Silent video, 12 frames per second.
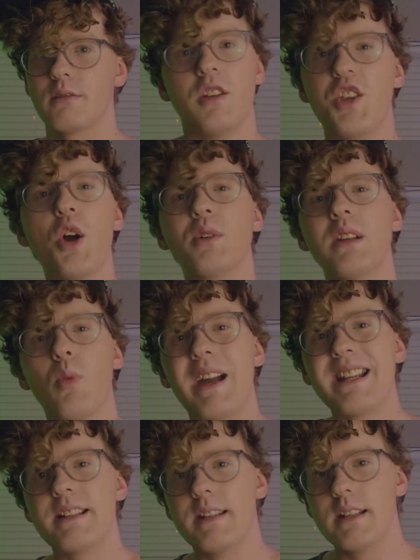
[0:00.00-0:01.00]
The only way
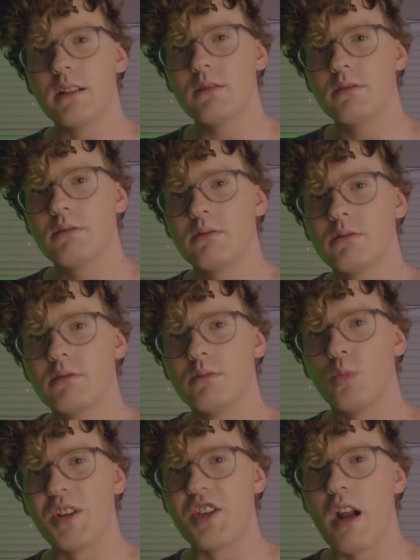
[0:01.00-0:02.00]
to deal
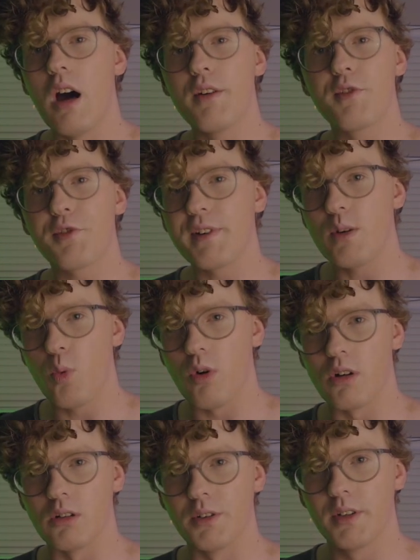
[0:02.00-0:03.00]
with an unfree
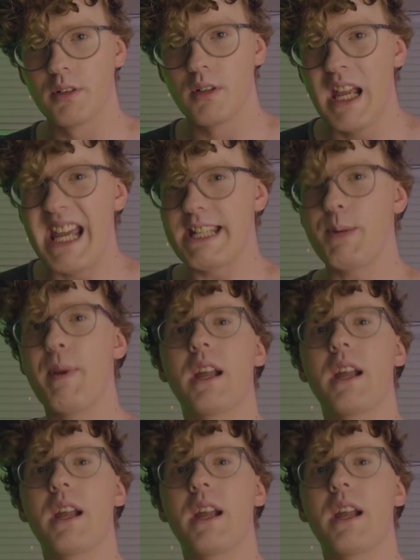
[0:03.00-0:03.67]
world is to